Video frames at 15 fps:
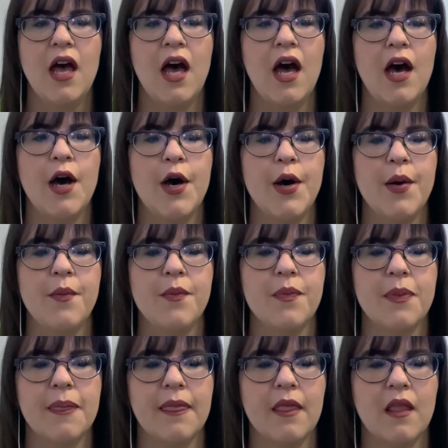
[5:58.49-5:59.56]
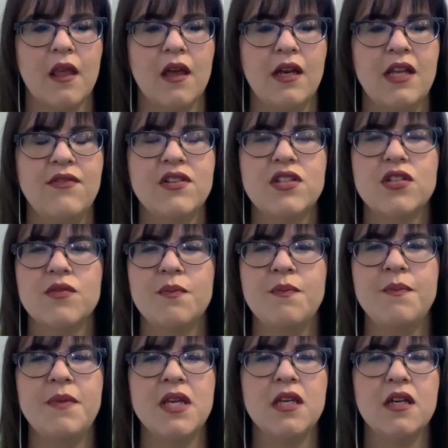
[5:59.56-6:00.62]
I'd even
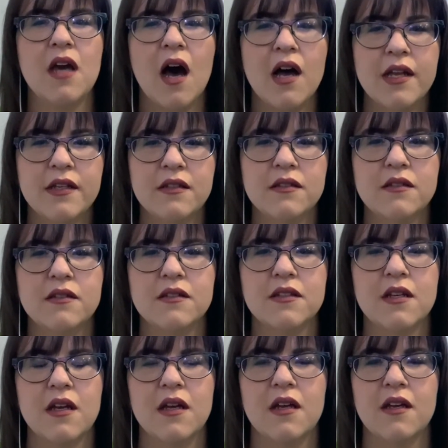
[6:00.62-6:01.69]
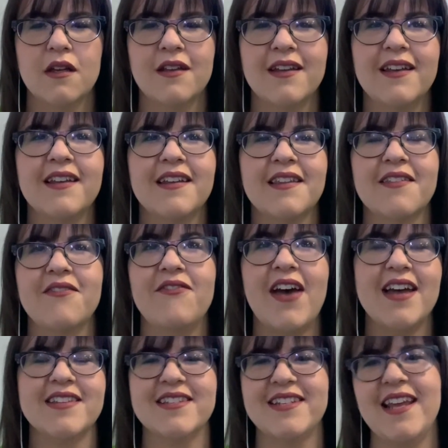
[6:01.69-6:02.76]
begun,
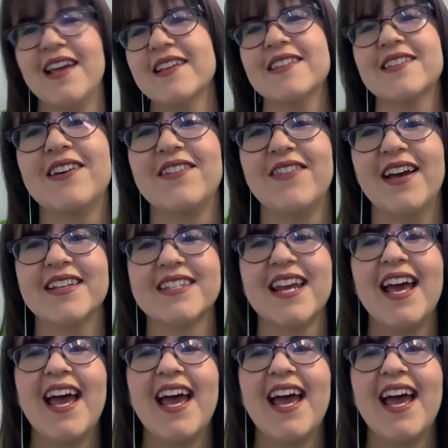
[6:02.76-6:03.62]
fast, yes, fast.